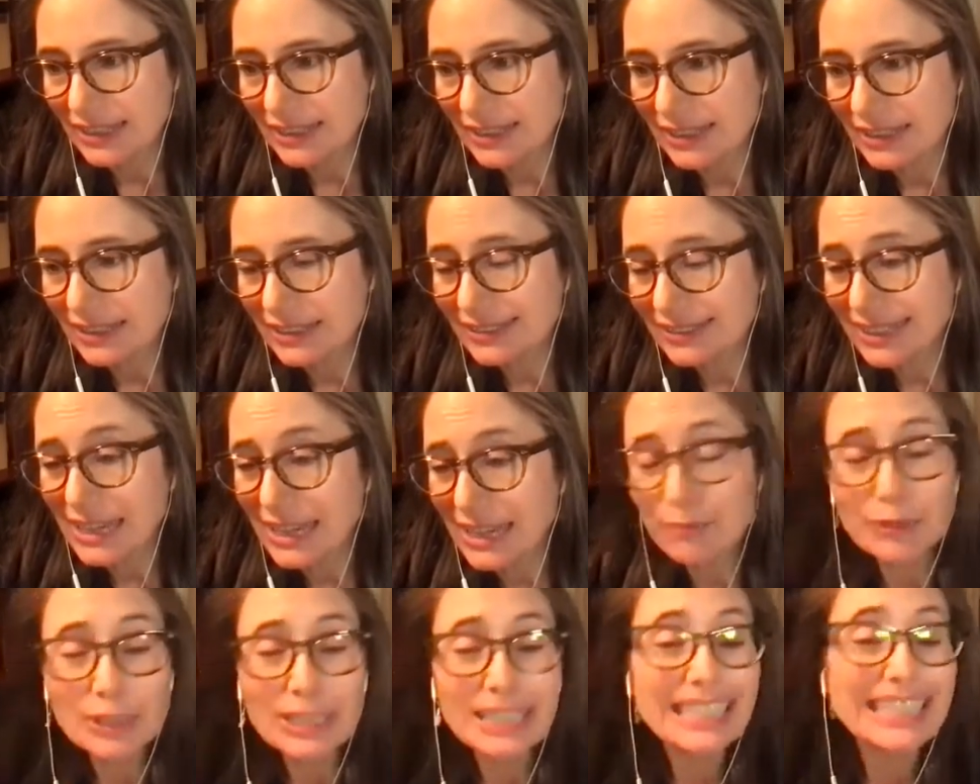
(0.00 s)

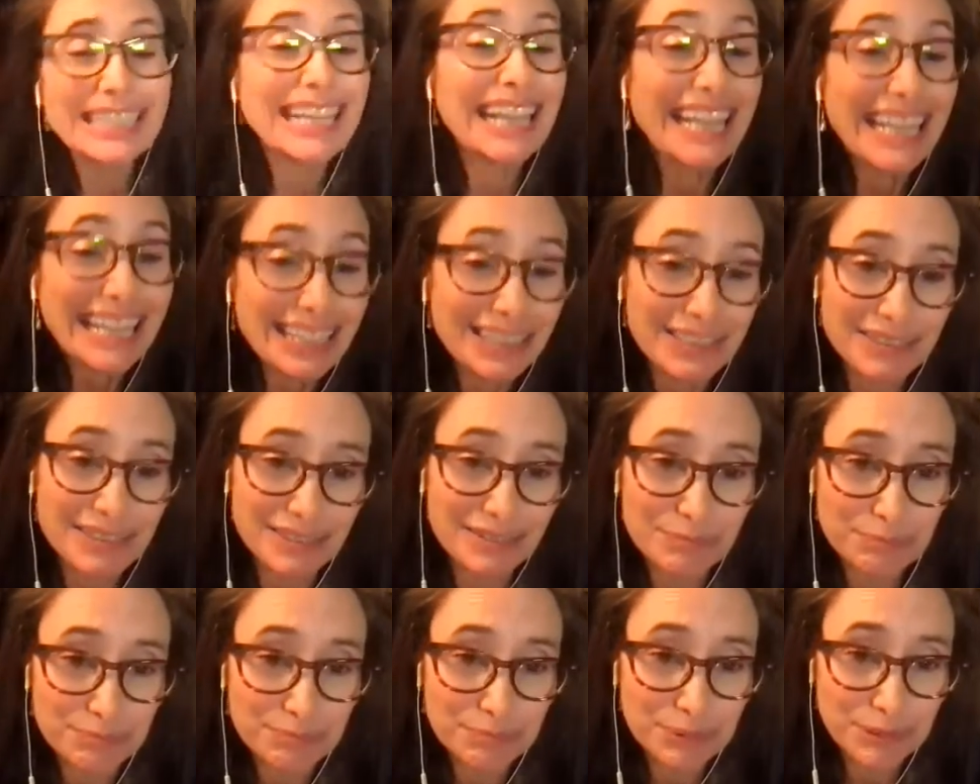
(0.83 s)
Sam really can't
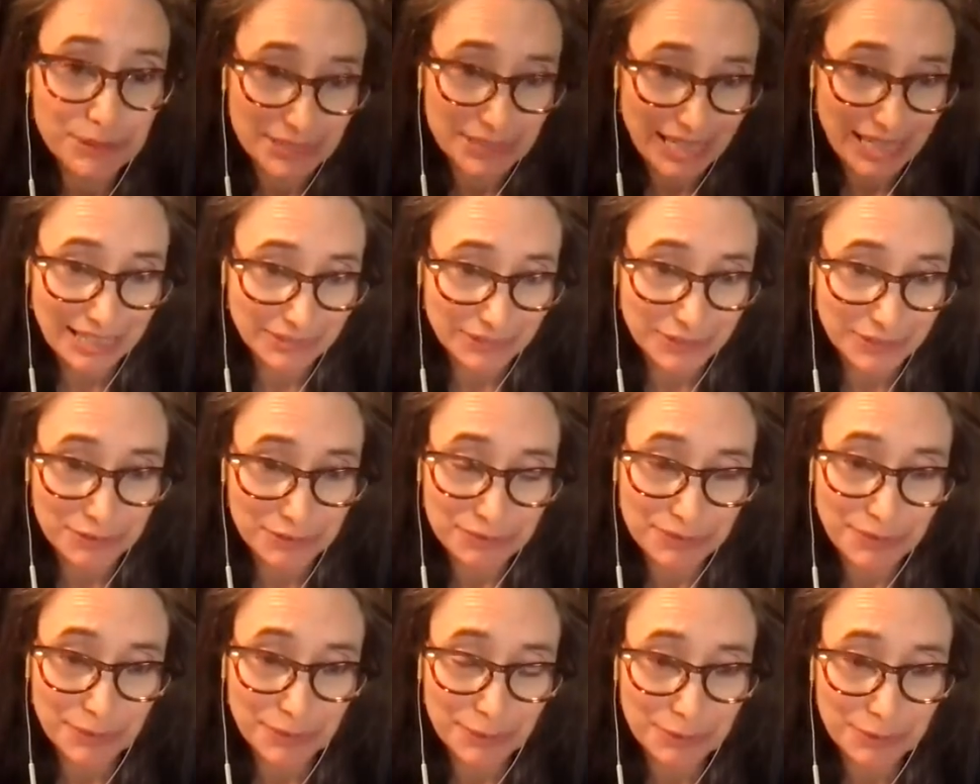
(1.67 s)
protect her
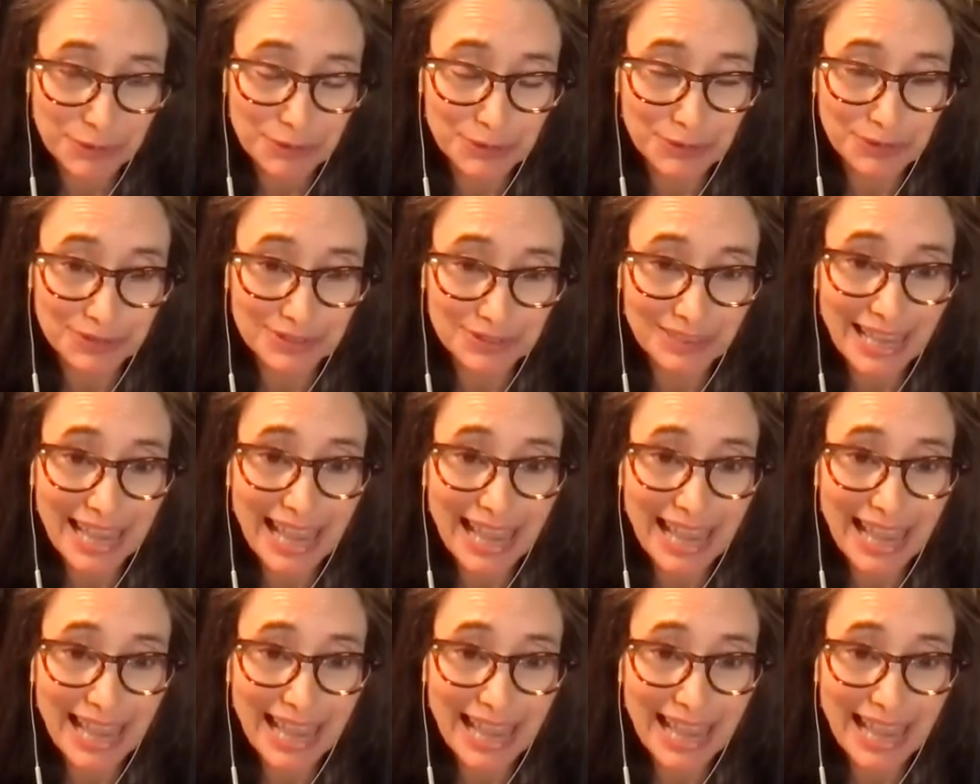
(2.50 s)
from the world.